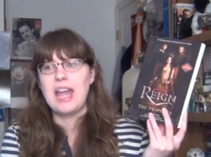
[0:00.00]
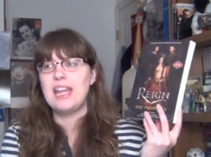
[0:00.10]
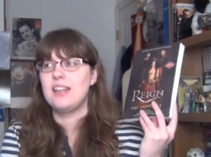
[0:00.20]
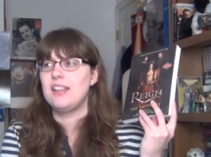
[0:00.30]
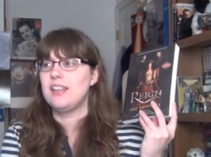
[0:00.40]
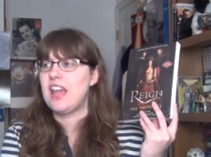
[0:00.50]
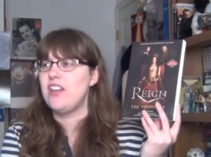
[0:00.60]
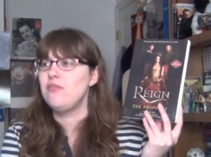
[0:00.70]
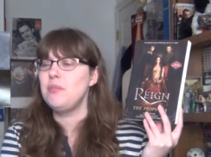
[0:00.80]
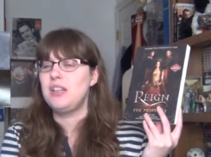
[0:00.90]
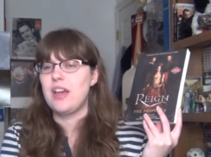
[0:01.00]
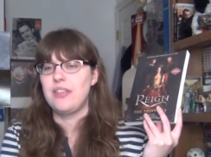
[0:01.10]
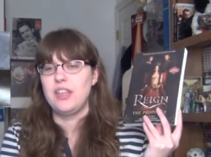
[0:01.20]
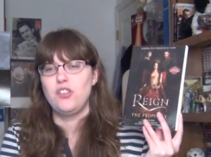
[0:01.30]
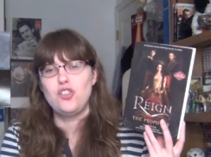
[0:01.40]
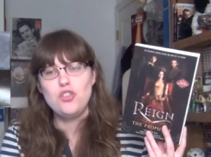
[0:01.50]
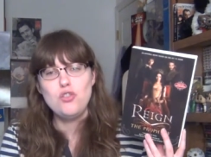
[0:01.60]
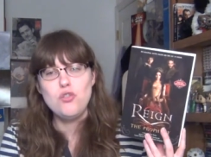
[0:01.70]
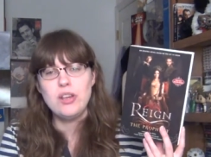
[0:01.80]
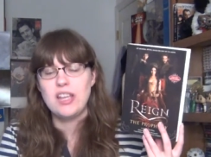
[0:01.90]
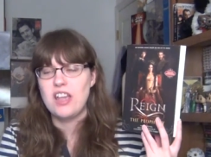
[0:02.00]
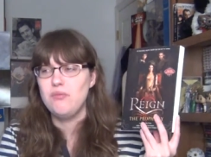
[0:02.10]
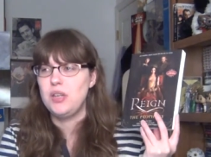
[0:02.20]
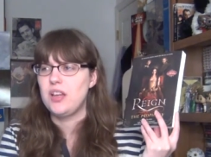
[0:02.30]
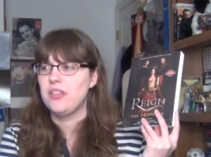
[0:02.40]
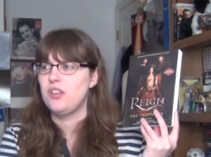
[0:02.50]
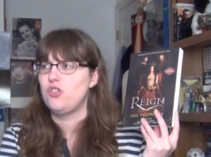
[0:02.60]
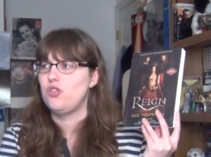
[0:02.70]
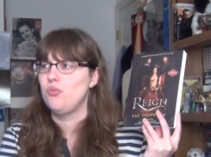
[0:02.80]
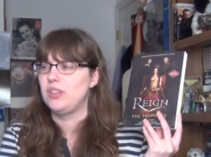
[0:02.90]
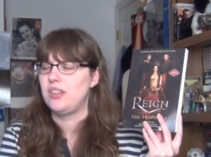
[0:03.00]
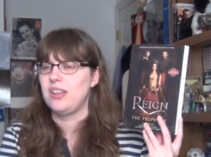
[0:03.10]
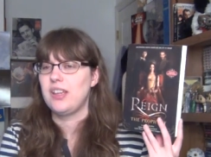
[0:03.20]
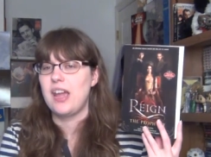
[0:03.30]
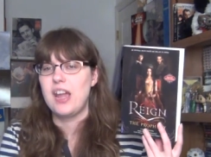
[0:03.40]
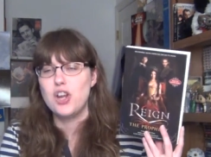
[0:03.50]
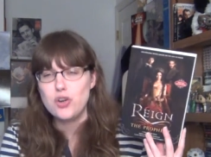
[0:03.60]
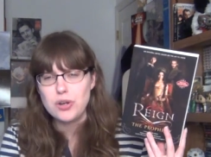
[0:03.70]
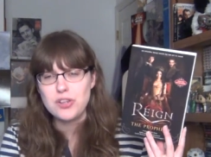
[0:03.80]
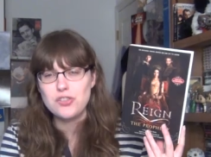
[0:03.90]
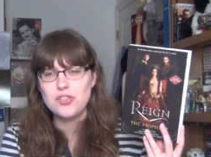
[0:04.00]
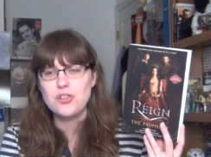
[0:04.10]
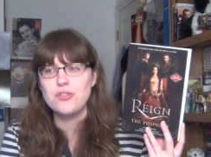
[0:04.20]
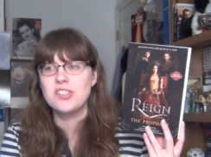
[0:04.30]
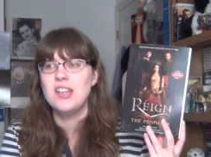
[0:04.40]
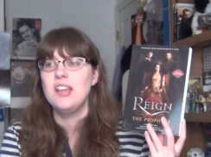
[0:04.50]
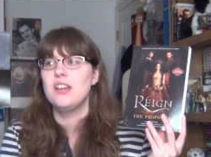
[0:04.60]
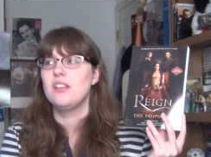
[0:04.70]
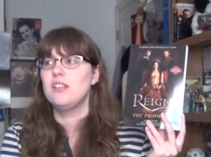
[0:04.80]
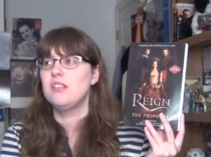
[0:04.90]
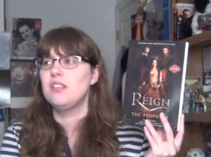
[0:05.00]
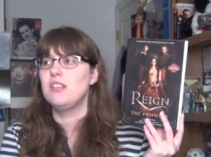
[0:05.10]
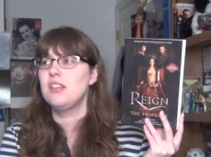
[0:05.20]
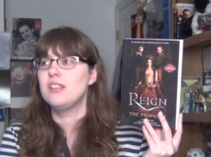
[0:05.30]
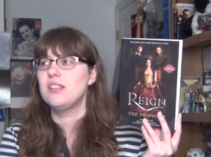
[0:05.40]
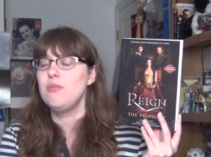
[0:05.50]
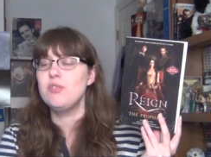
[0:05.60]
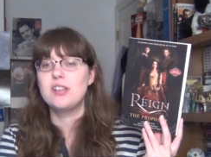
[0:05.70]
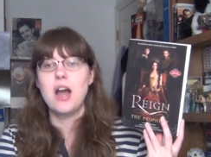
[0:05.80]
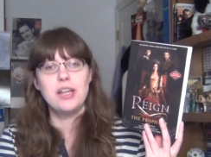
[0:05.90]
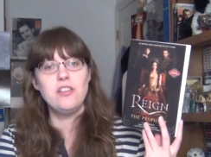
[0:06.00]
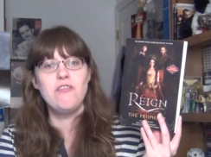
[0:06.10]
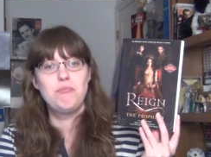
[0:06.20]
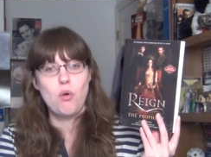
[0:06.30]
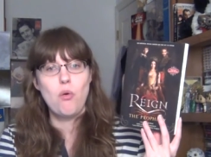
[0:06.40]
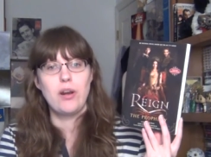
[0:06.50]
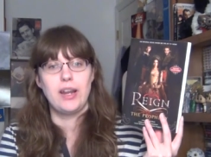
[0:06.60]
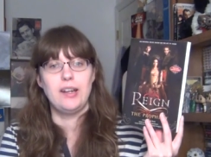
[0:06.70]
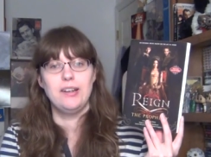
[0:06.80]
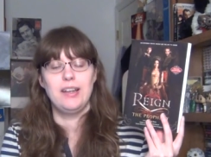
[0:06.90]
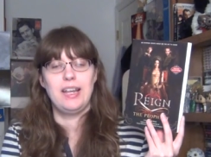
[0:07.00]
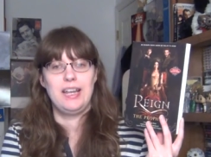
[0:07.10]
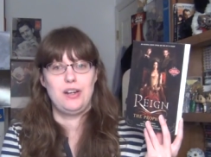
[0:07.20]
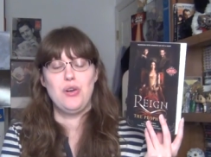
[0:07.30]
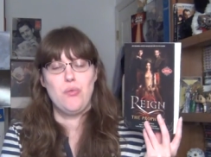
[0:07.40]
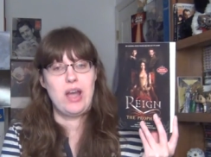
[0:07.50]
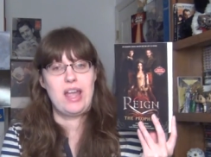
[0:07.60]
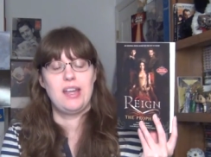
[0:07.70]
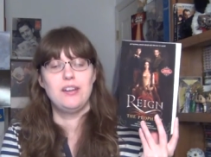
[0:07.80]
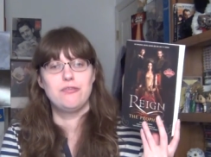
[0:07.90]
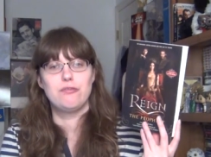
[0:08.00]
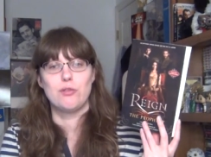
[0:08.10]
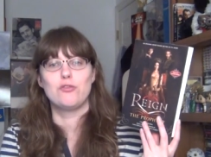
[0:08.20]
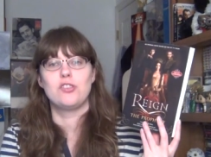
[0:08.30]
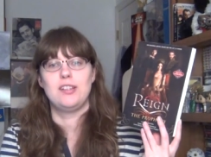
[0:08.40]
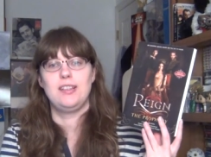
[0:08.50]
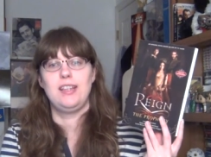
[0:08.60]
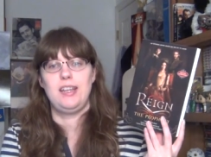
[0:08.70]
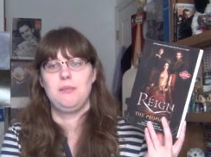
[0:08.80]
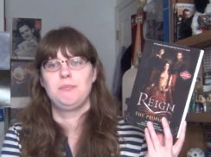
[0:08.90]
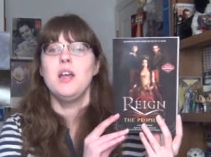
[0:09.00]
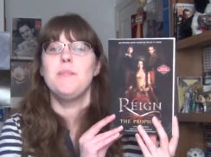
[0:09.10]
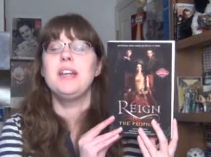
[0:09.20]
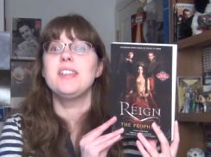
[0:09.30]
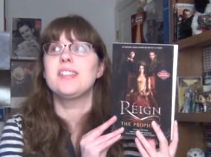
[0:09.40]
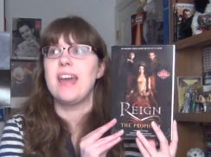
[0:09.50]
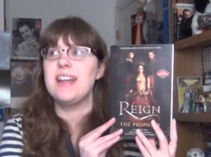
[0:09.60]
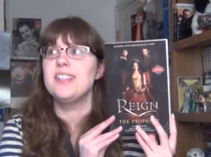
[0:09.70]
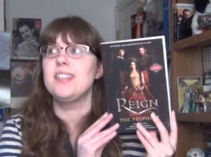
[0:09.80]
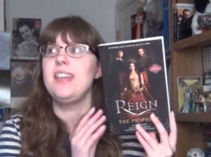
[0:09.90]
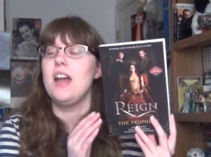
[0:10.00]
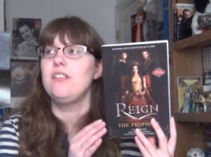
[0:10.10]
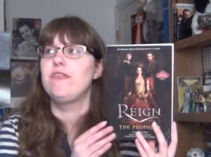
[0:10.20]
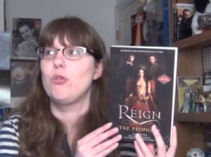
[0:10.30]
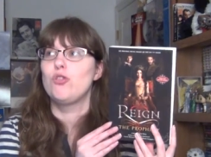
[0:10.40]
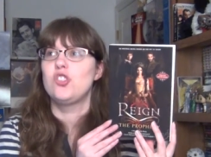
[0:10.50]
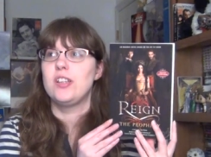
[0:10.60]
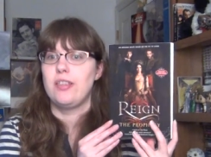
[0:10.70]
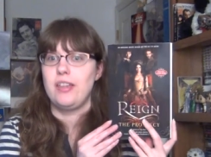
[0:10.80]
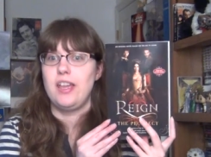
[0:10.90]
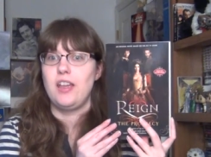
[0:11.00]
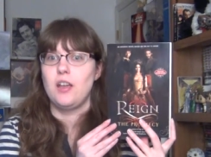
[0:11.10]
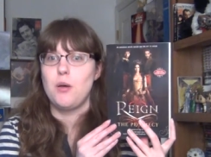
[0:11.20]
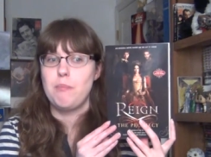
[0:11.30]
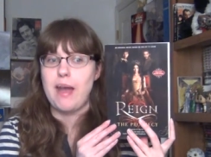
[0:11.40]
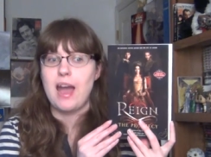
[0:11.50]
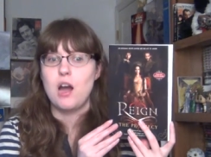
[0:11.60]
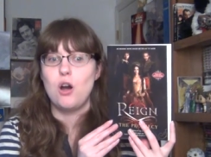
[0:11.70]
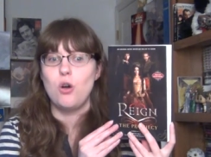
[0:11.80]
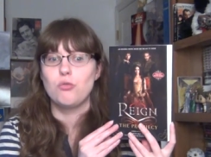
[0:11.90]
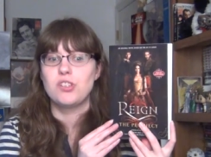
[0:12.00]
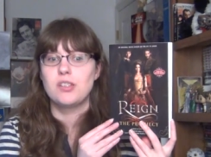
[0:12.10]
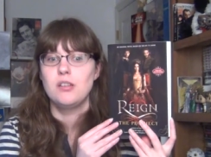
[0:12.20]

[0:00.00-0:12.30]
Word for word: and it gave me nothing new. It gave me nothing new with the characters. This, it was kind of boring in a way, unfortunately. Because that's the unfortunate thing about